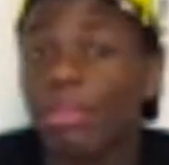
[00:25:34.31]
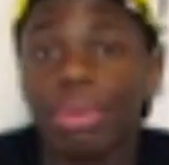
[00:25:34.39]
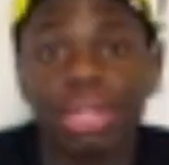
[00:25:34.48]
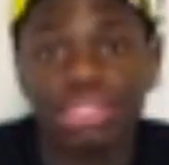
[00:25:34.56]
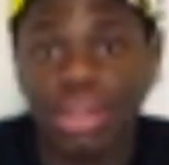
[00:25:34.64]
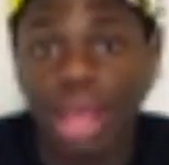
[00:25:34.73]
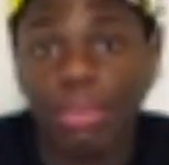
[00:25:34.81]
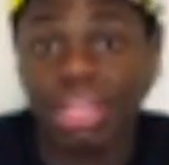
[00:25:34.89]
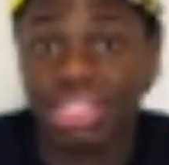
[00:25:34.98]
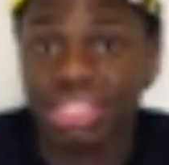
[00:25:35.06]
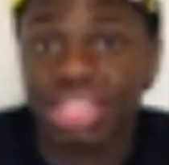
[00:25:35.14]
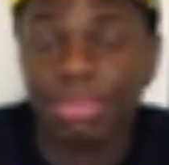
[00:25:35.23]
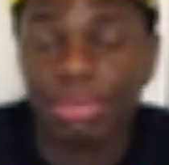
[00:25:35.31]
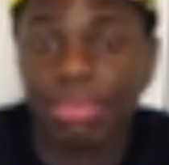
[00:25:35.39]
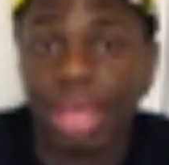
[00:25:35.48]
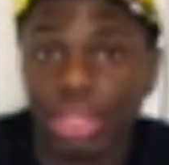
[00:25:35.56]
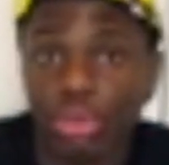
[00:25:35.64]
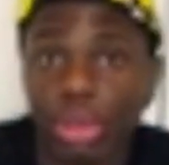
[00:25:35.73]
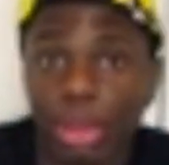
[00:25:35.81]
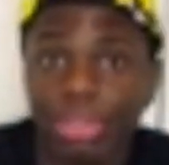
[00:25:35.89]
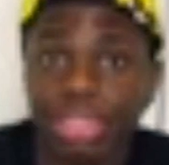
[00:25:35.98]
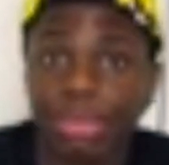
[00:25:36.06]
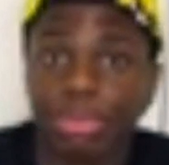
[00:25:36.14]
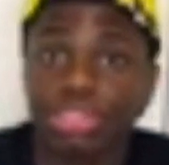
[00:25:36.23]
but it's not, because keep in mind, you
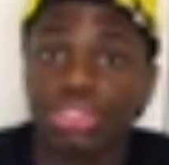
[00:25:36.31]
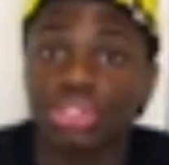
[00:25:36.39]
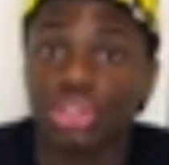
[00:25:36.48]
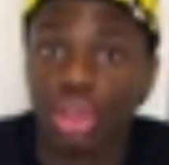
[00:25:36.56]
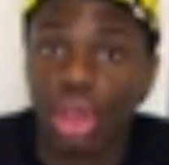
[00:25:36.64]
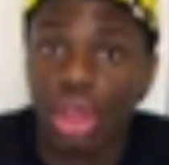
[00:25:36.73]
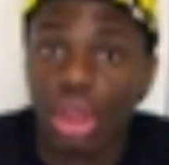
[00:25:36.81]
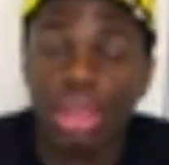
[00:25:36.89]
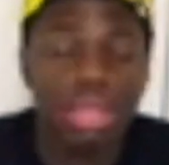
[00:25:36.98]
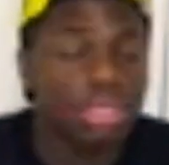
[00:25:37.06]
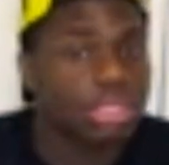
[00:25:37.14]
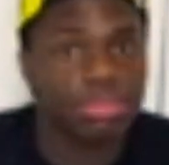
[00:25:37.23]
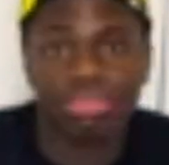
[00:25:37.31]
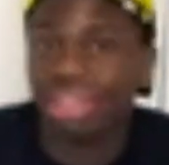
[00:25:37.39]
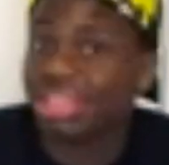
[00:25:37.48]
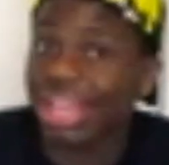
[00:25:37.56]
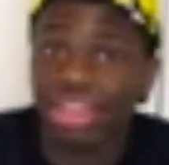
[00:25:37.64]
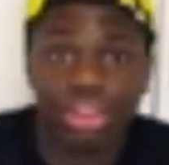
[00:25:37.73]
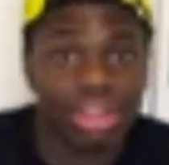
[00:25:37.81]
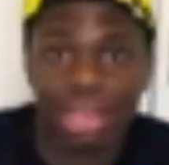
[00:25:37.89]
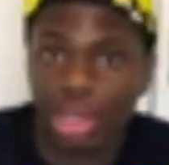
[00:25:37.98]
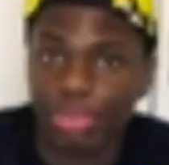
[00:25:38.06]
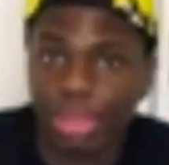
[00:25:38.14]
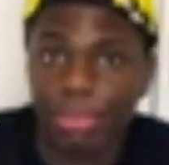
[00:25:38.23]
helping that person to the car doesn't mean that you're going
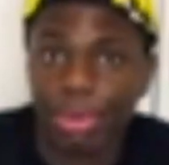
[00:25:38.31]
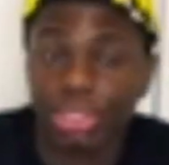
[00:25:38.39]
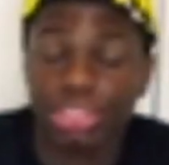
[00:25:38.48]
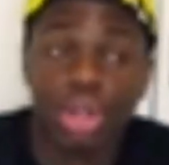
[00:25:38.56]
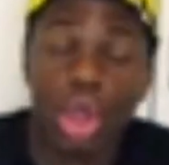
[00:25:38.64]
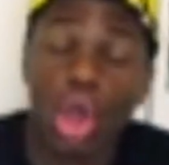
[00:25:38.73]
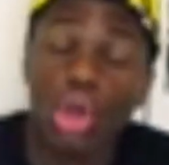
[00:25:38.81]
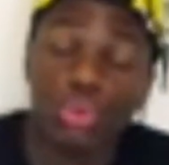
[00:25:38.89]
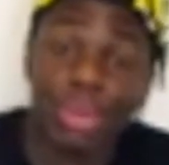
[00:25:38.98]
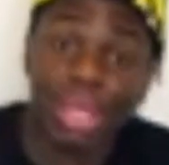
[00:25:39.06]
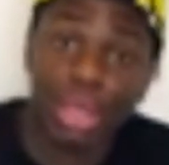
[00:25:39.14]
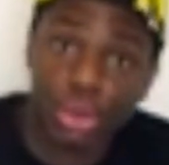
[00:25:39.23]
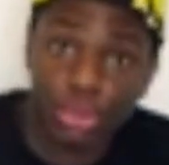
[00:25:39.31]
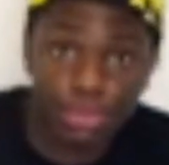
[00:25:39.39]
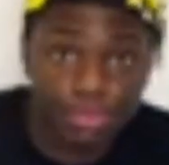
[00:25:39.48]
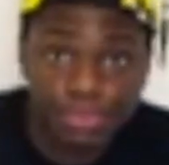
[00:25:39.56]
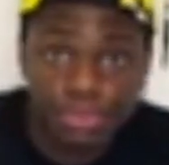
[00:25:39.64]
to help that person all the way home.